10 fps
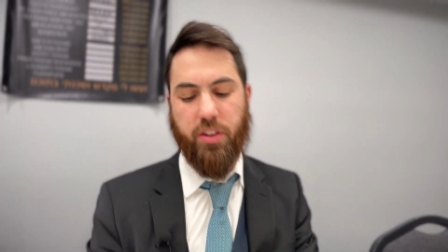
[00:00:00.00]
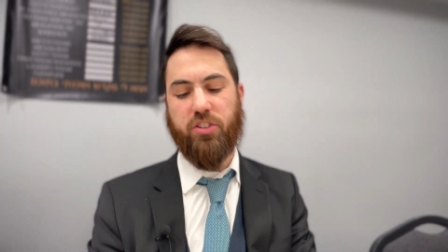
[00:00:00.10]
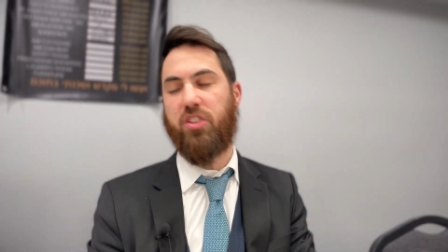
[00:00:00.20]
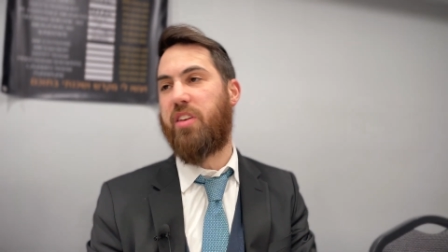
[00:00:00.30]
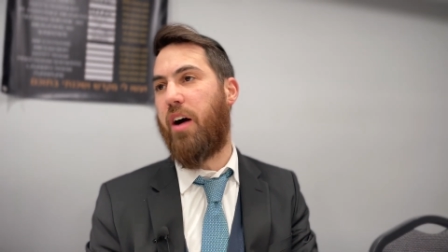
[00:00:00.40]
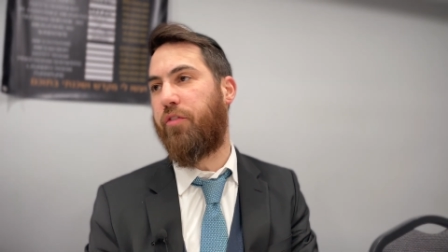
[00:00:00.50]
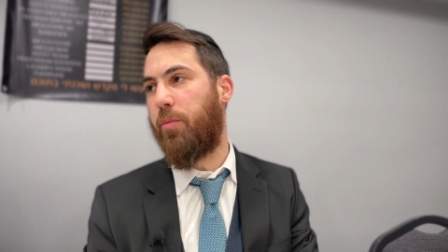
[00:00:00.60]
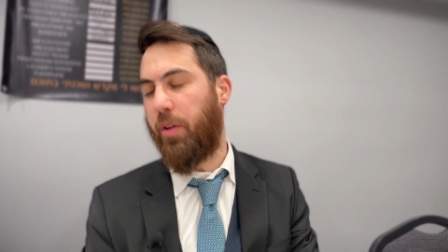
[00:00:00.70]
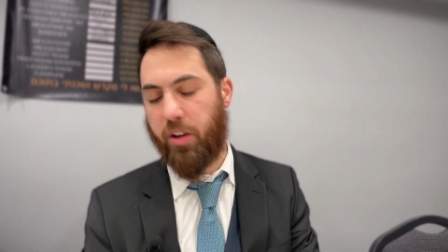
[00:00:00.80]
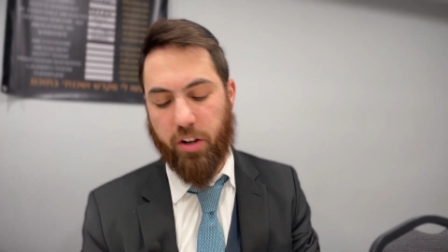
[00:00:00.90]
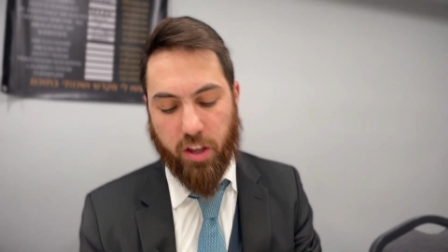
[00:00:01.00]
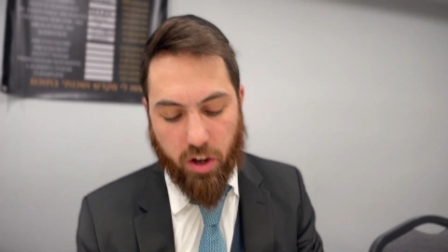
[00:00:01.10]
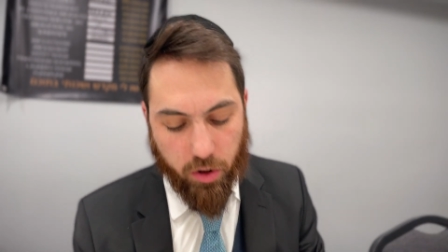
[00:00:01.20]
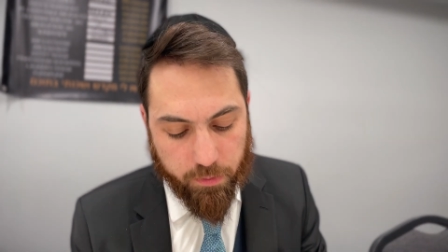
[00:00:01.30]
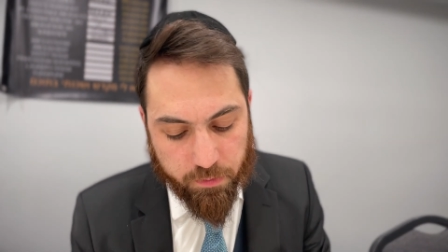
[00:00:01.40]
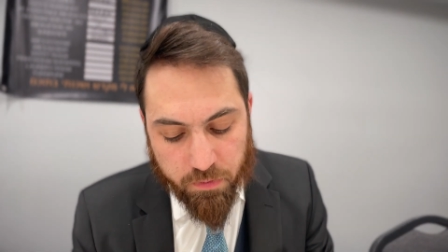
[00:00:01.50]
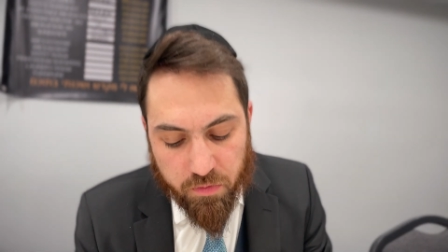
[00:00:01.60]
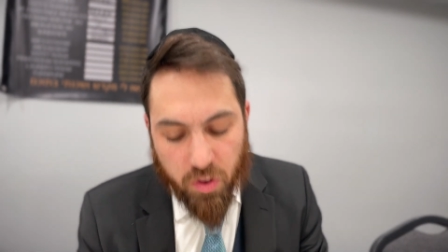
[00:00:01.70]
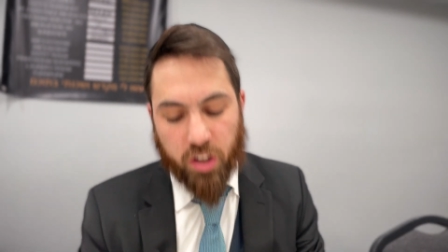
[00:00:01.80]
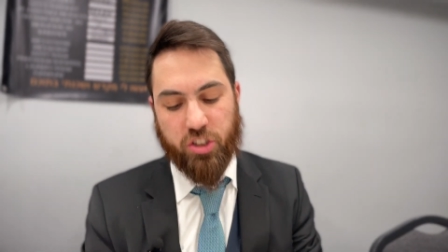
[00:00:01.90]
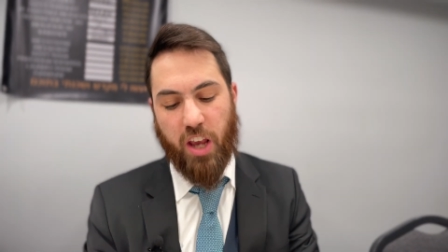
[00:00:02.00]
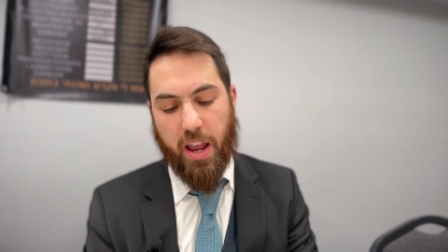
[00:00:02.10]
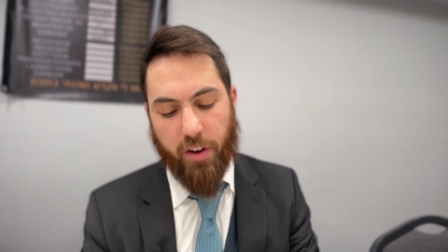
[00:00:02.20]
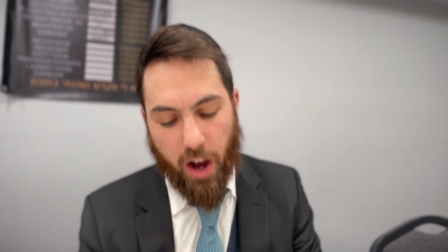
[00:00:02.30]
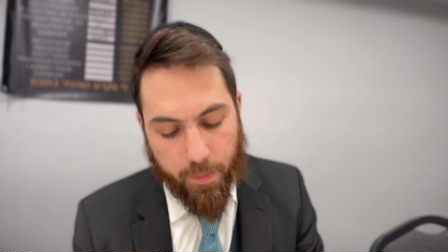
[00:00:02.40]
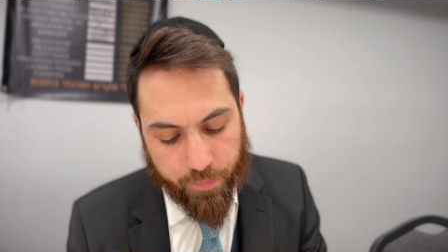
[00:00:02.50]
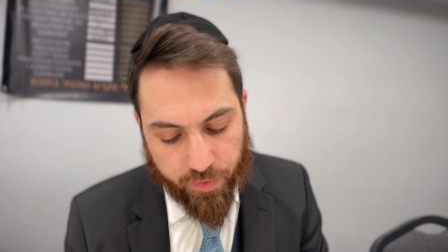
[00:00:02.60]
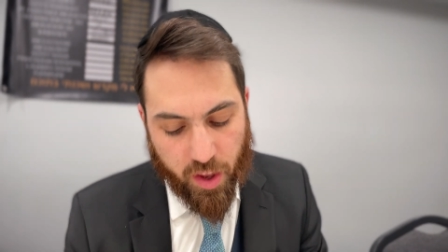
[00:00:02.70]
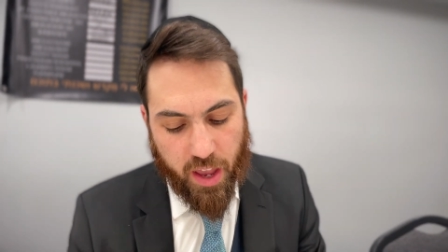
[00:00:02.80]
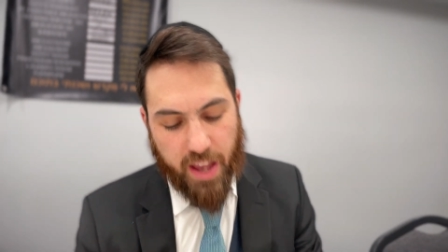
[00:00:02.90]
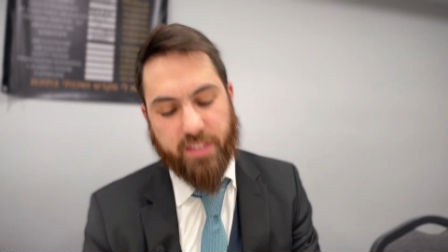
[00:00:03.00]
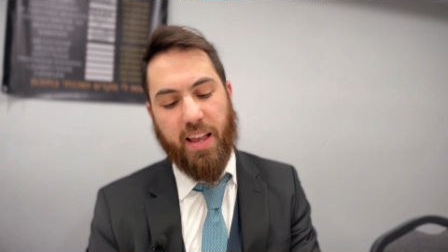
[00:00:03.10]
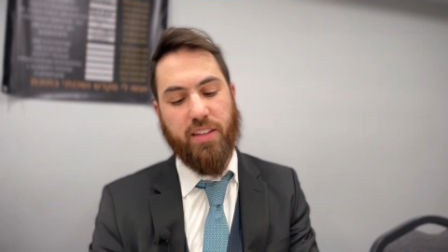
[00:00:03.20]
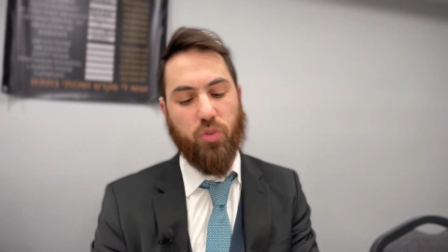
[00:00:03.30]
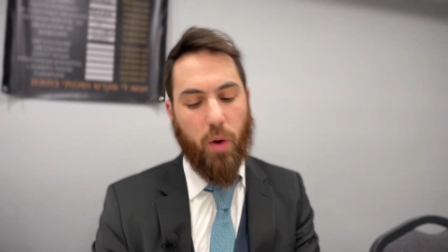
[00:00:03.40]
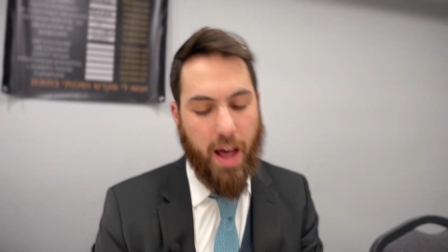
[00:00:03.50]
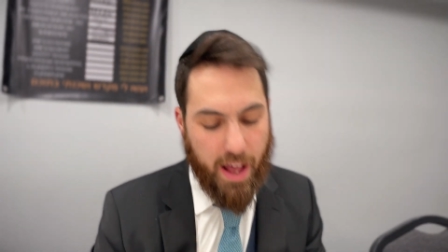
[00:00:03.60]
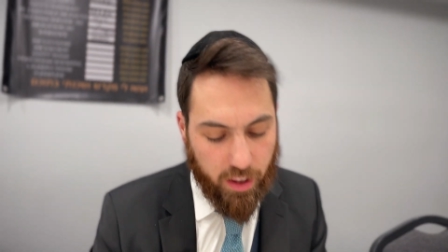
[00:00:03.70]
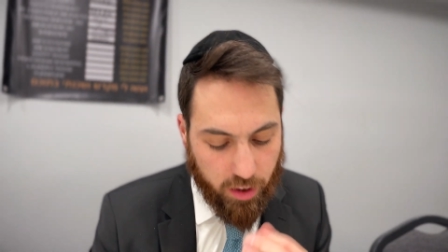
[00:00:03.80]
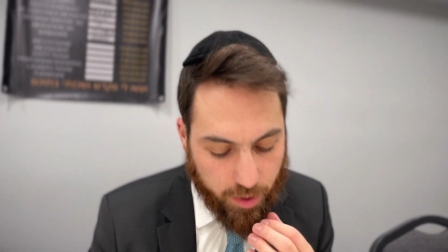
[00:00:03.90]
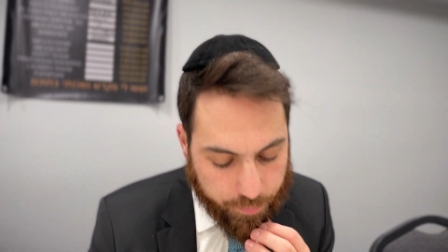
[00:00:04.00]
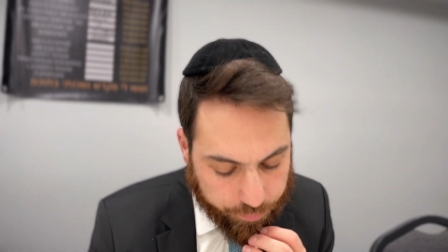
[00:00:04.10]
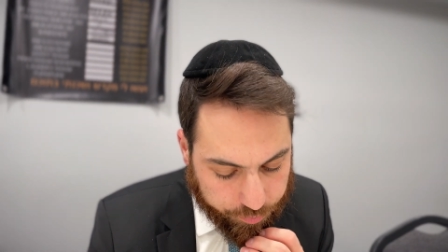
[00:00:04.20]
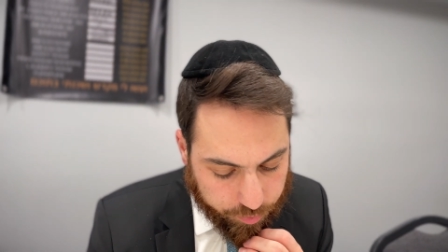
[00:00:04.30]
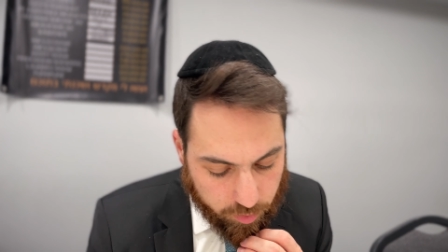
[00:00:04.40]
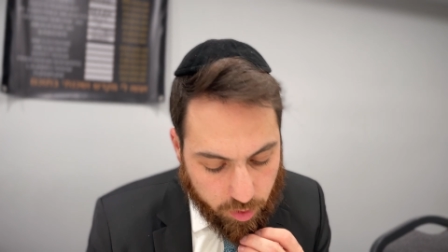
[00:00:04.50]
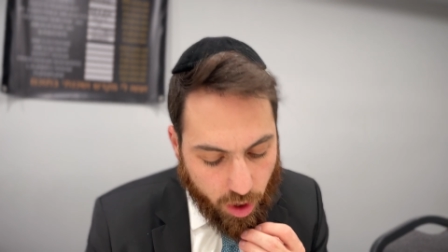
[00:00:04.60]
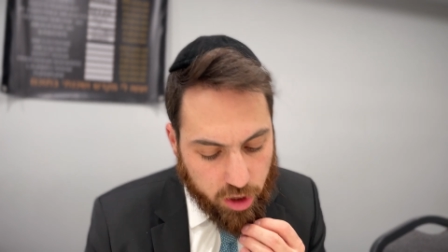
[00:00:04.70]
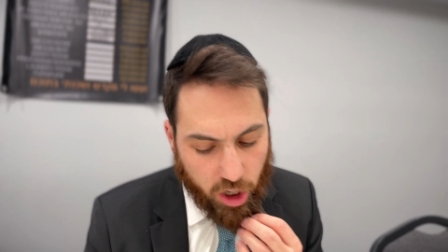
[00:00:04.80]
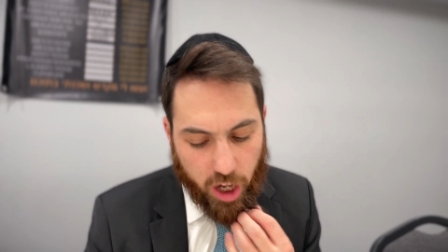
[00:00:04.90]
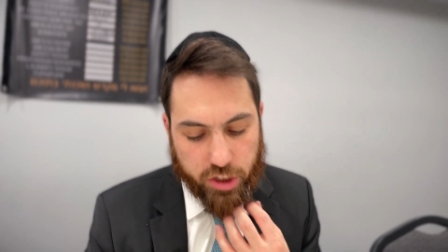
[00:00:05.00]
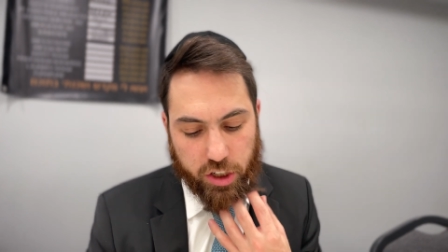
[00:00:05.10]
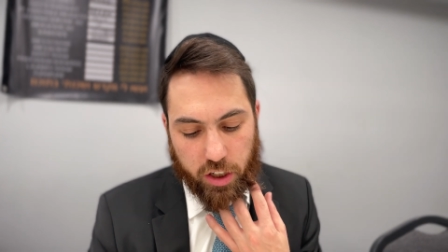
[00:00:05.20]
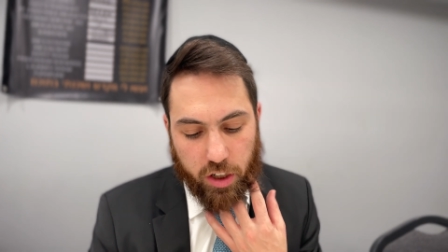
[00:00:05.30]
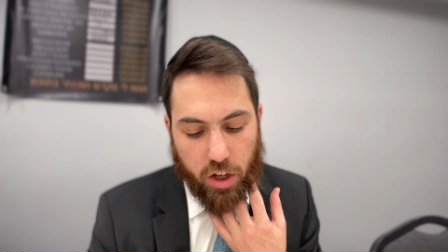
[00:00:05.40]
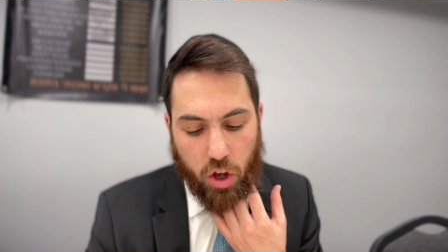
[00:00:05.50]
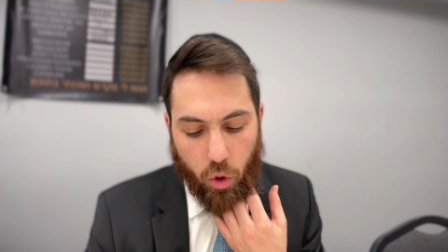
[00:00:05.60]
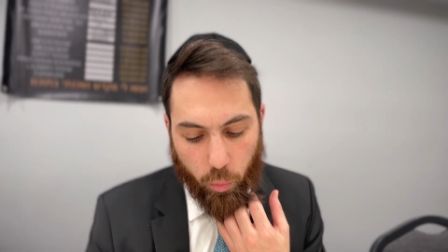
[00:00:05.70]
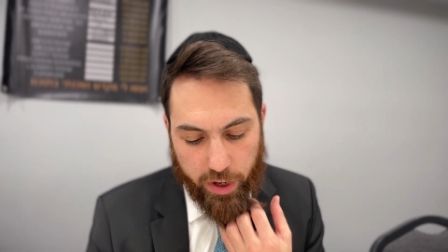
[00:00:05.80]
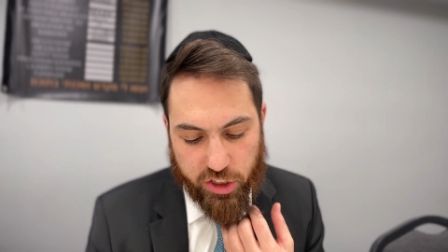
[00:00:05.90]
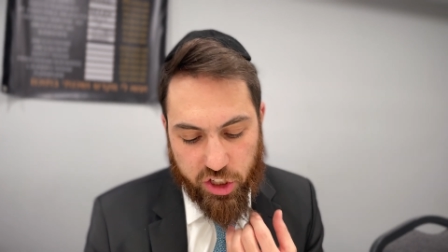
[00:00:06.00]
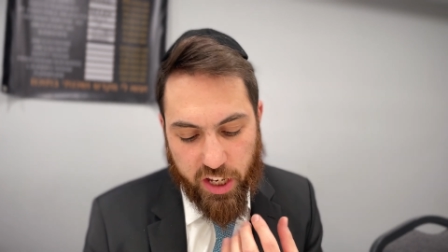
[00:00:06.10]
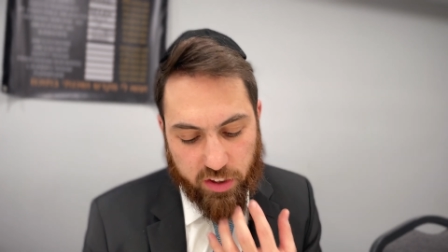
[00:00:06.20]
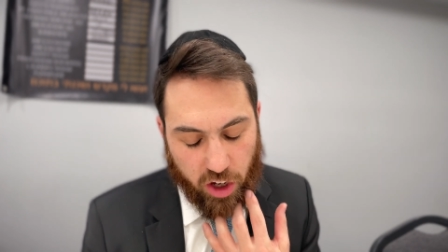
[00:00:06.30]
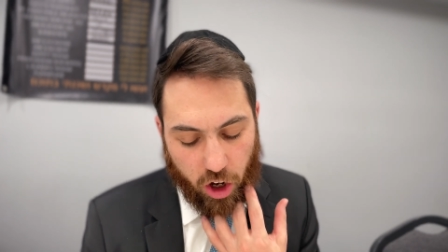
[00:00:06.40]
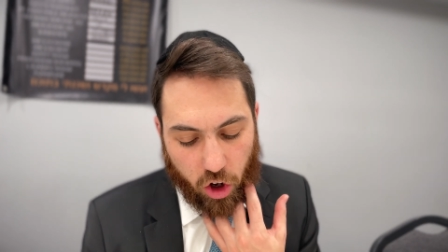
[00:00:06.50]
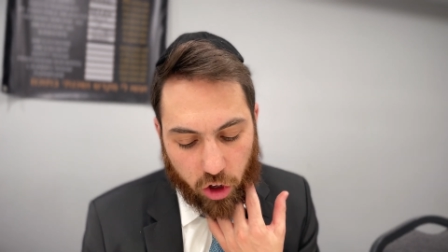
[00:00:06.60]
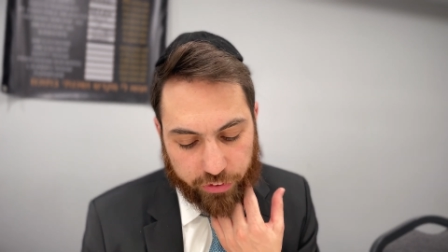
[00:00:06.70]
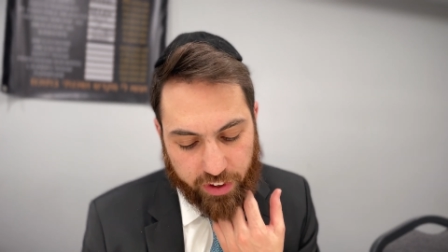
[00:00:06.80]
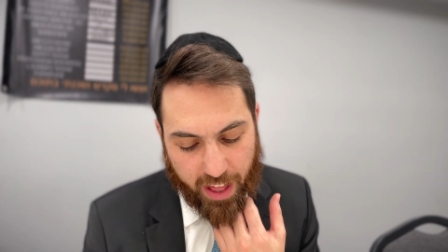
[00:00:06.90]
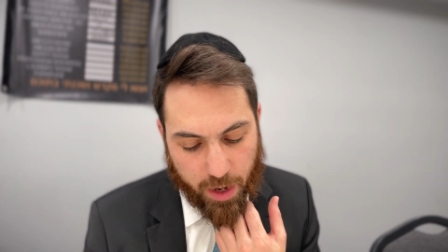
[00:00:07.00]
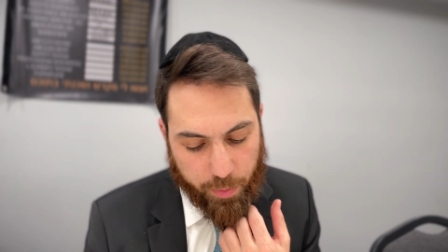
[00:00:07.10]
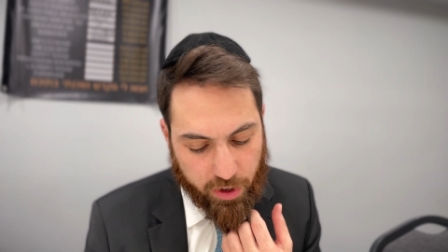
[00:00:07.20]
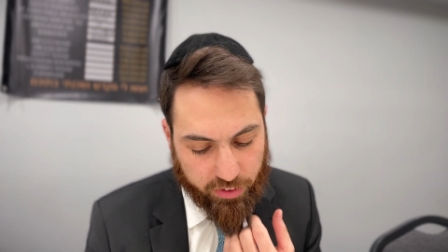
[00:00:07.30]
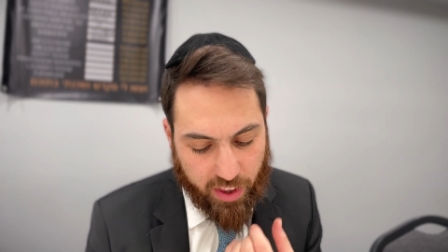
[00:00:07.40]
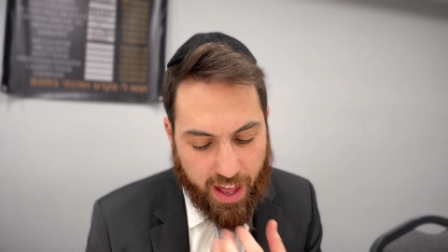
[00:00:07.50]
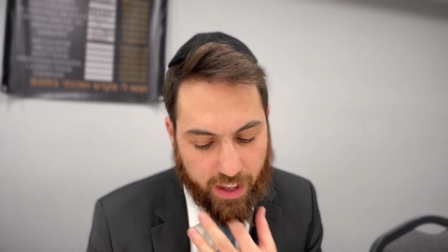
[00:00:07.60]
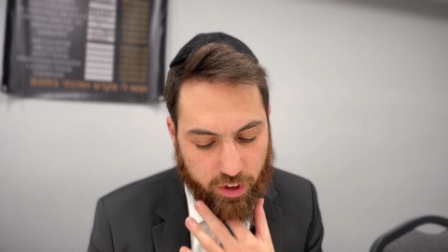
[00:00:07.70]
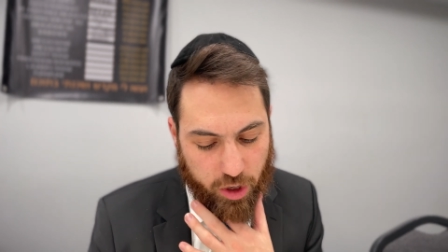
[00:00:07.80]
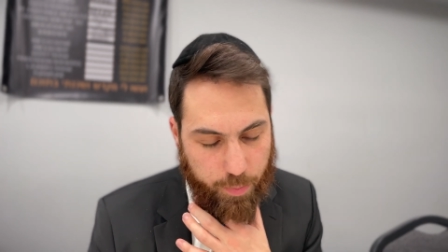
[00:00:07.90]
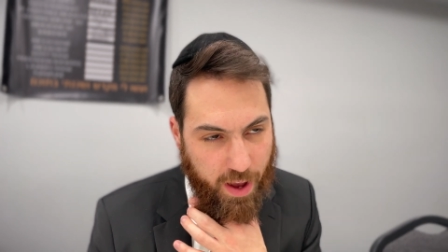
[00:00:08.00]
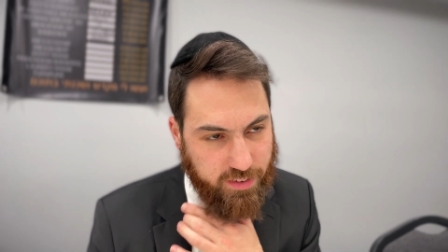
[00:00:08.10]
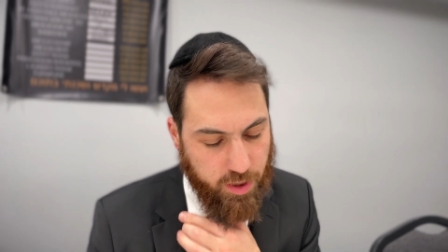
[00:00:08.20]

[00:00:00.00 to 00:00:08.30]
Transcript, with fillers: this should sound familiar to you, Kshira, it's as well kosher. Which shita holds you allowed to put your schach and your pase